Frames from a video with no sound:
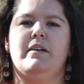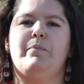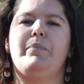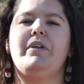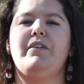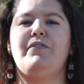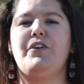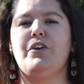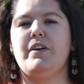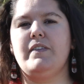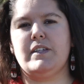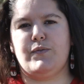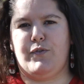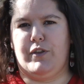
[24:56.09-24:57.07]
But if you're
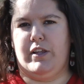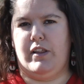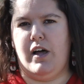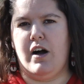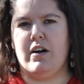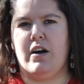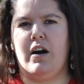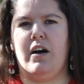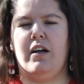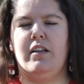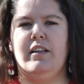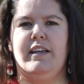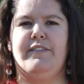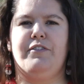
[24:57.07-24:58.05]
in this for the long
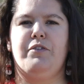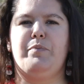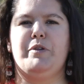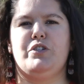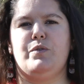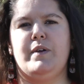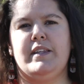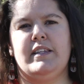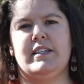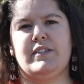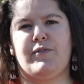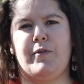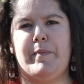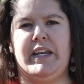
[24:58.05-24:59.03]
haul, if you've been doing
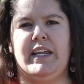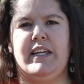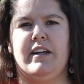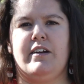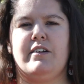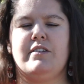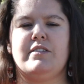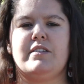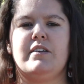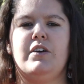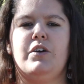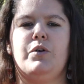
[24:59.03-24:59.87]
this for many years,